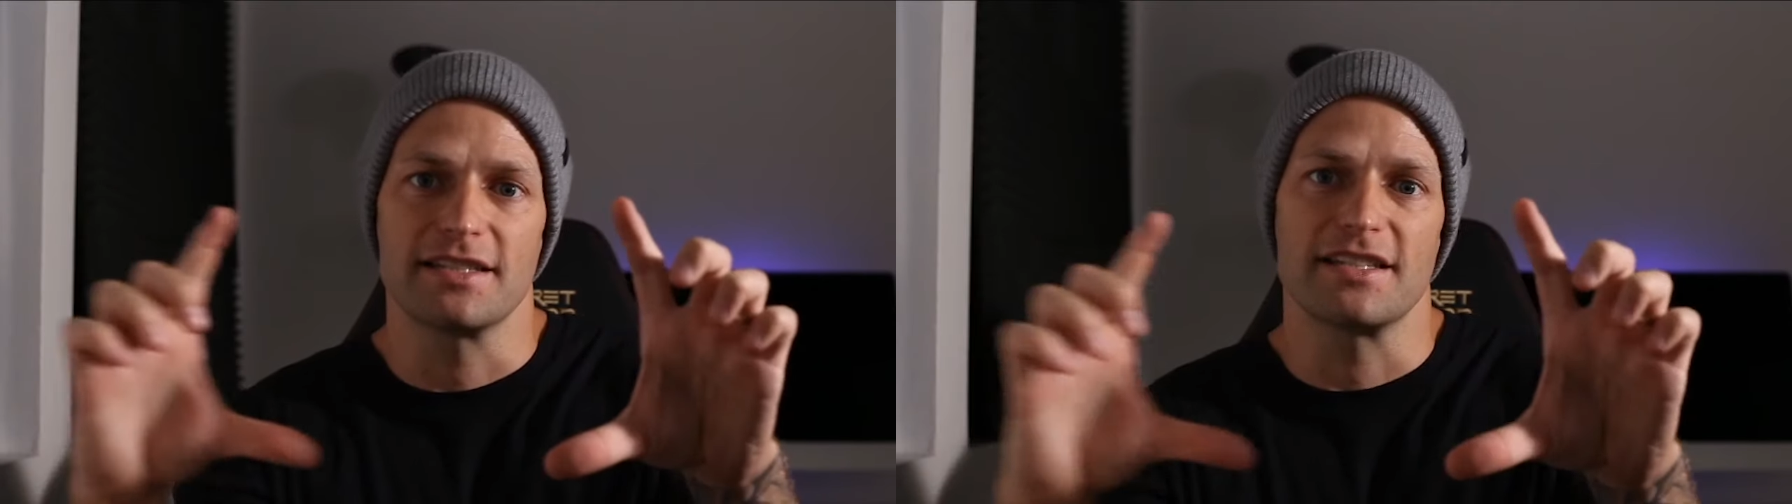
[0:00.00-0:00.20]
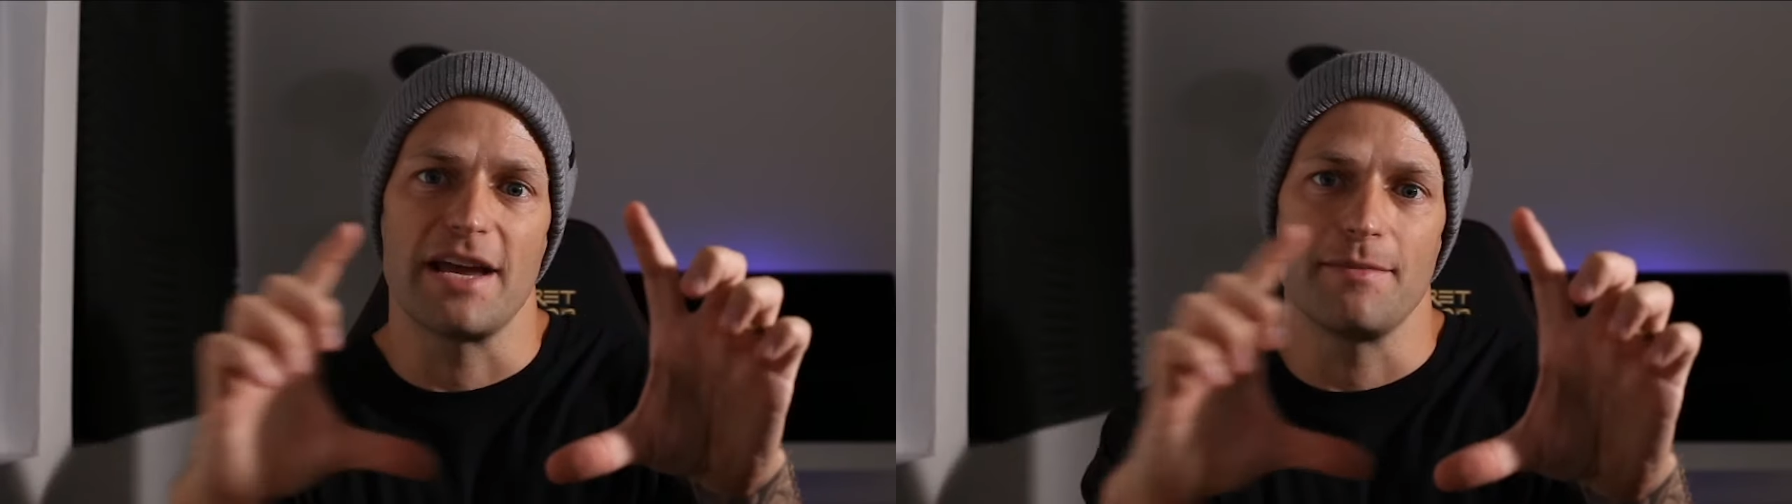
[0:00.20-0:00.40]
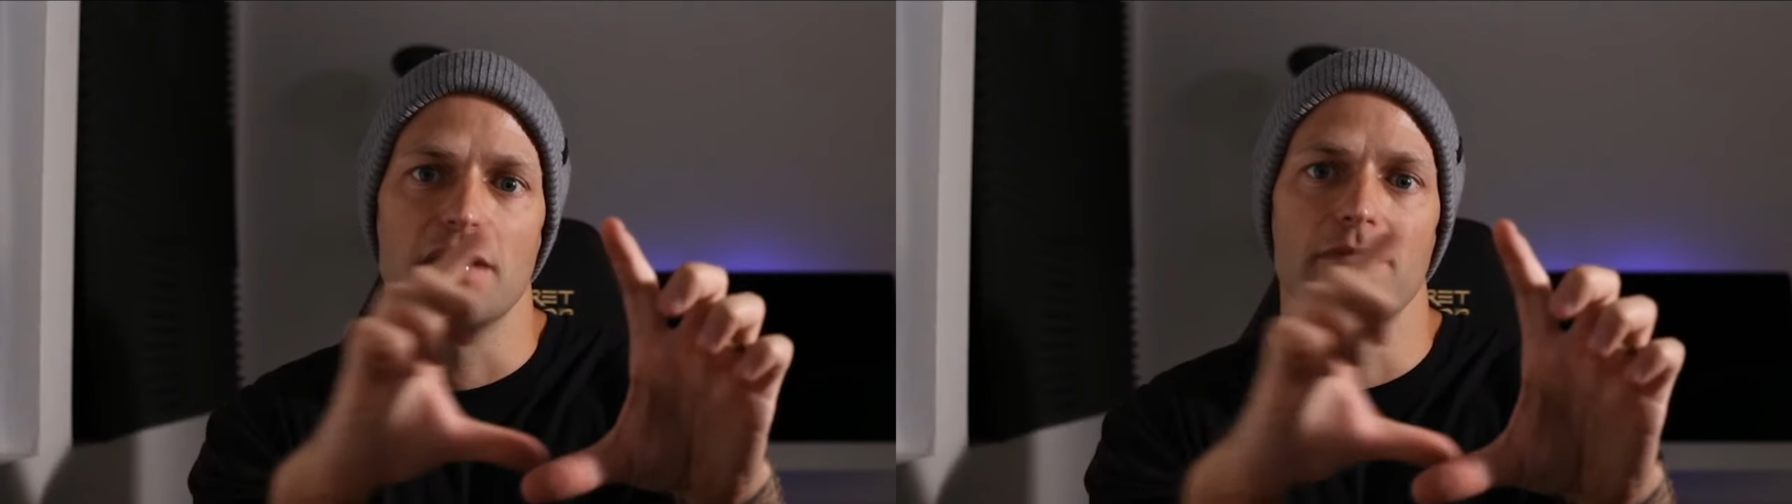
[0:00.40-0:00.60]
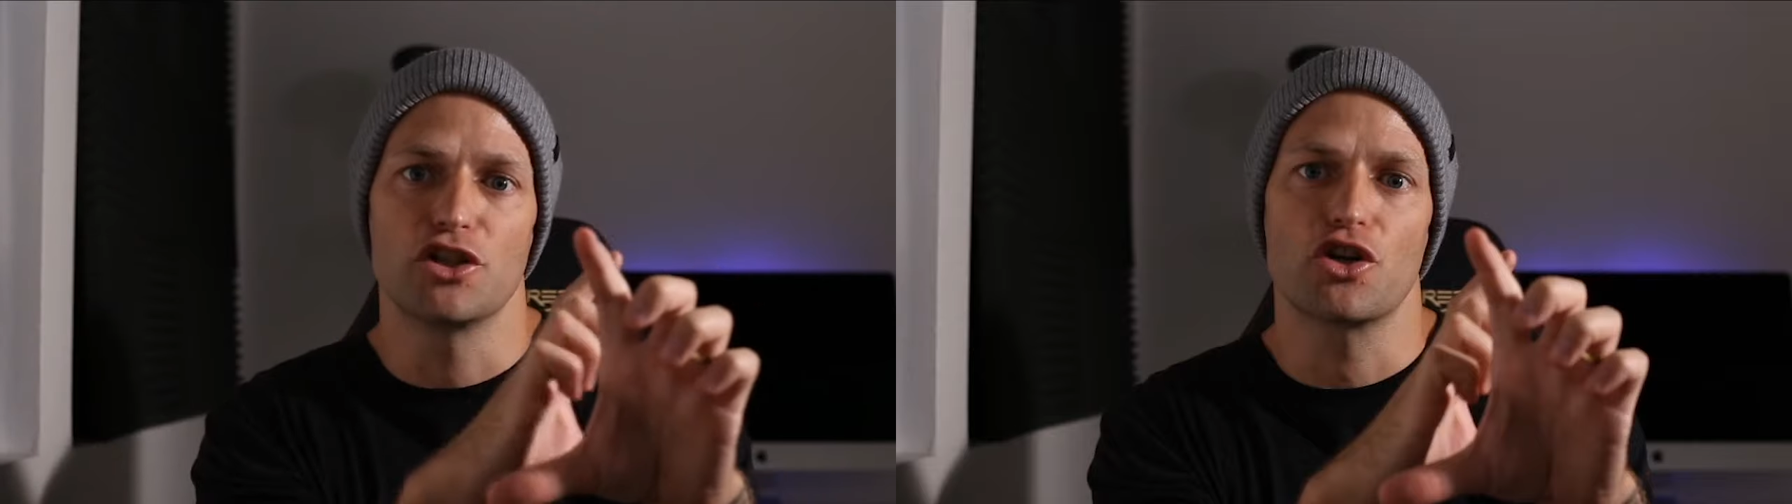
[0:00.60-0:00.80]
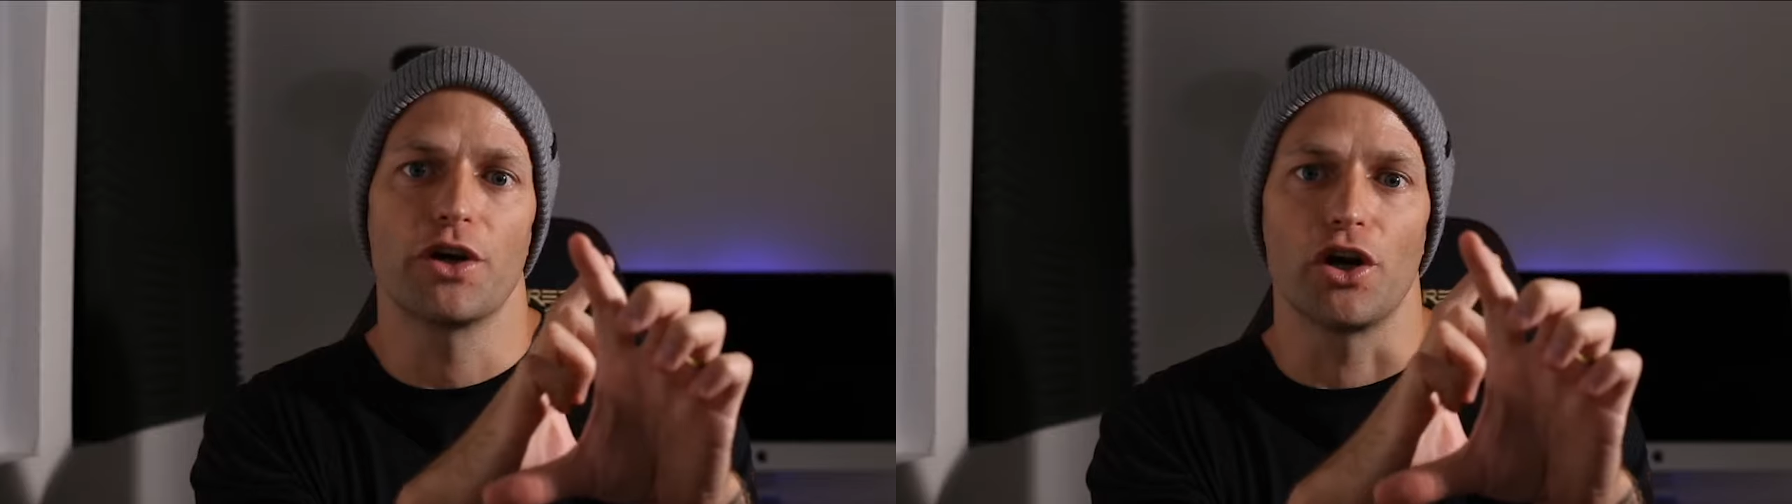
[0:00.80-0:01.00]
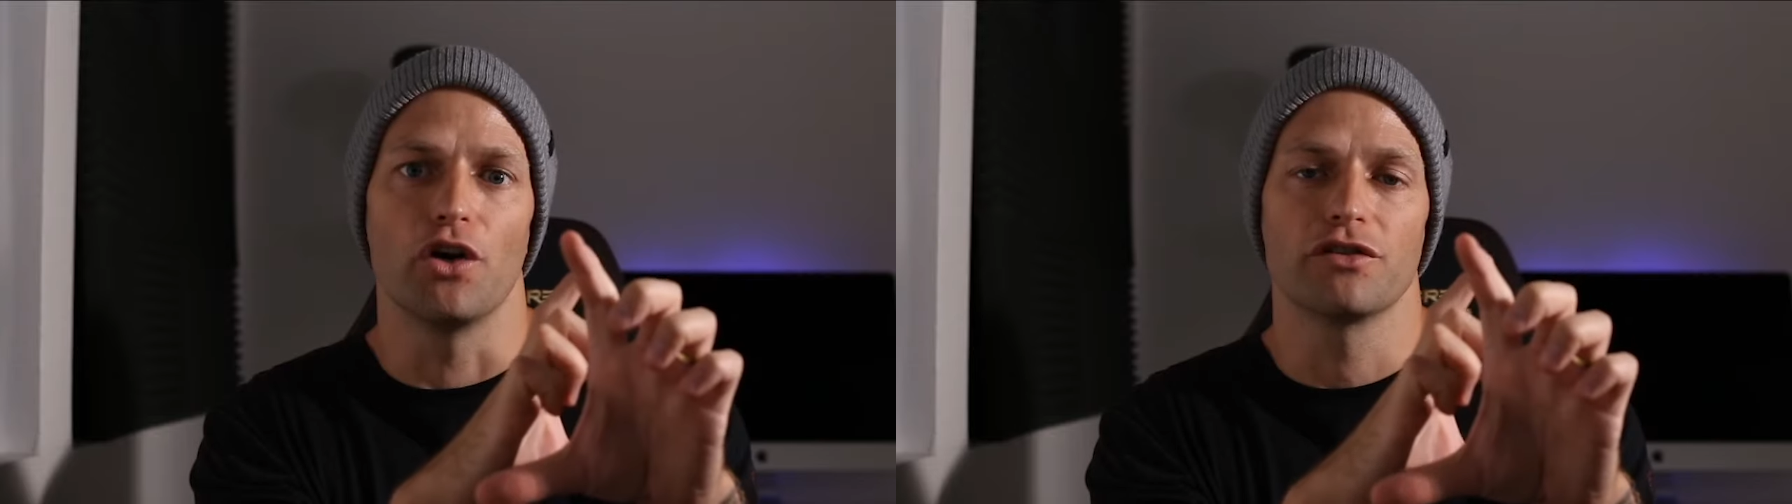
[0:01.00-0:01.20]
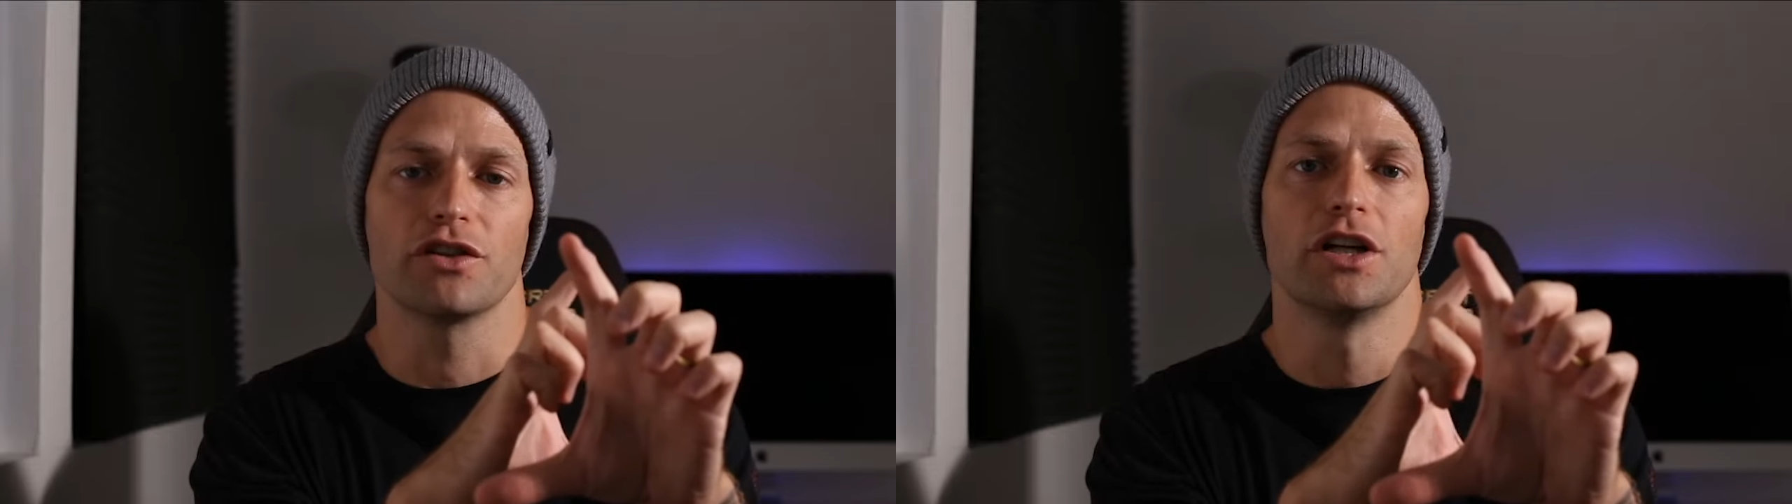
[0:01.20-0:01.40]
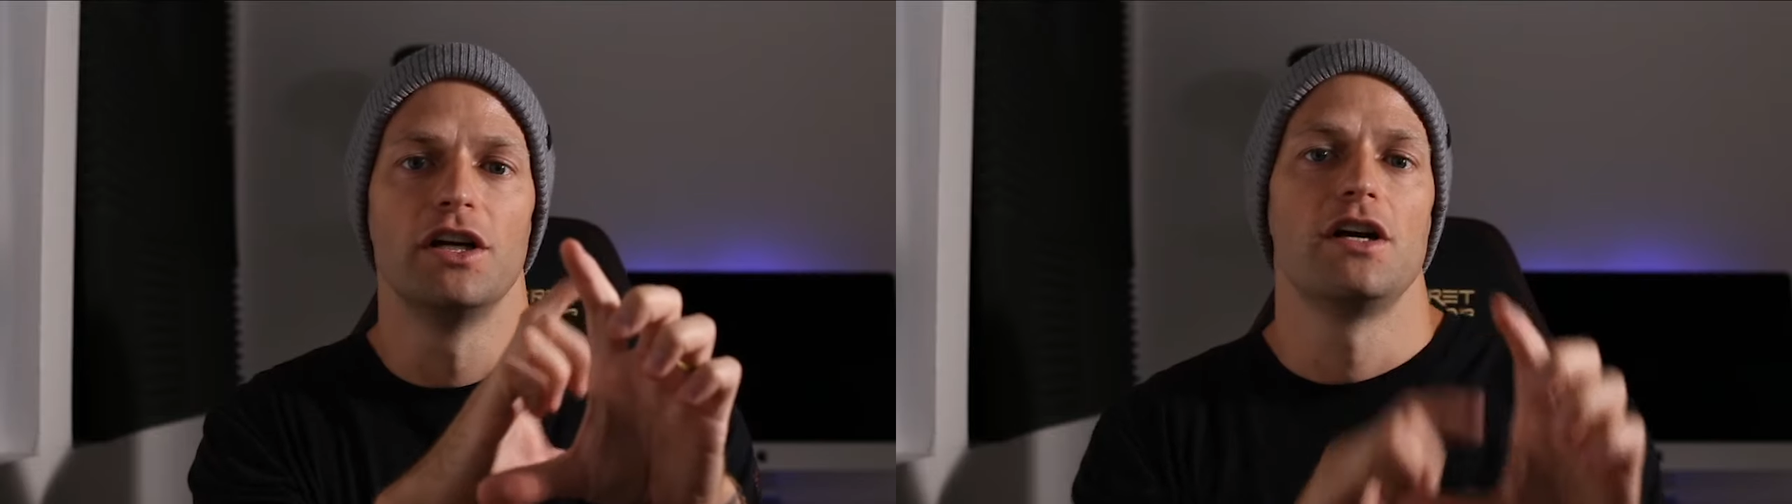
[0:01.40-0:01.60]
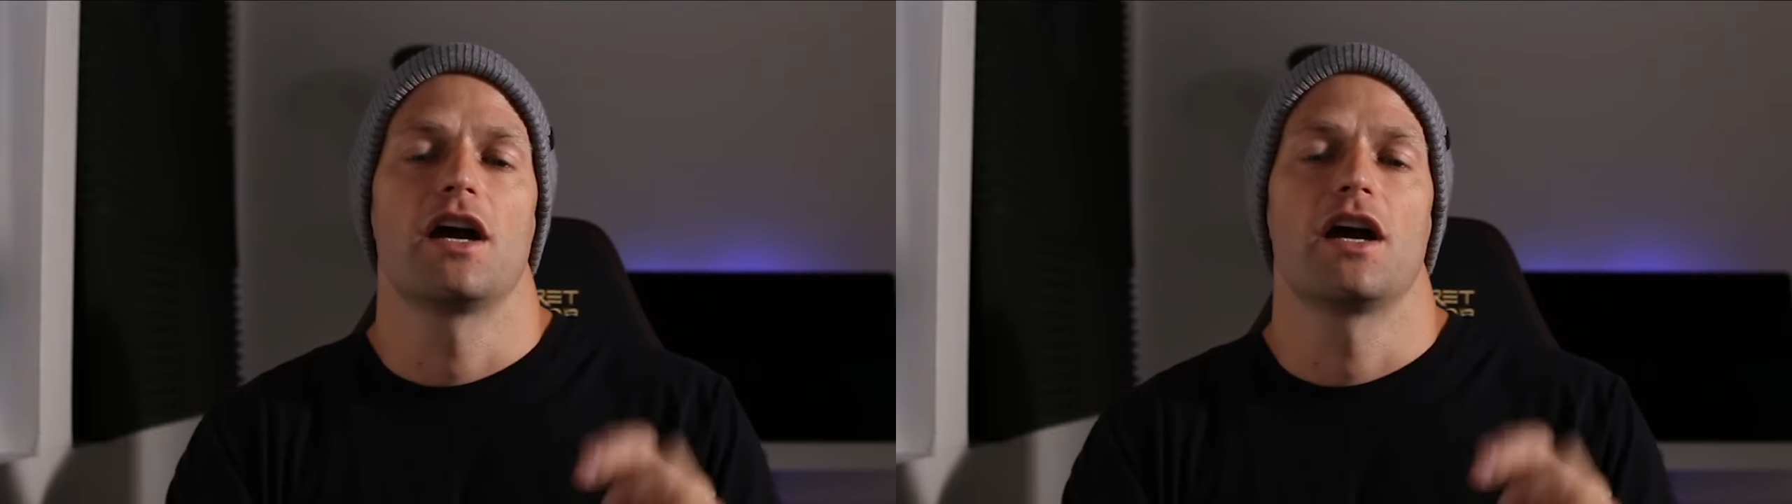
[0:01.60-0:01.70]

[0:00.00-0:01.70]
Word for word: same image going over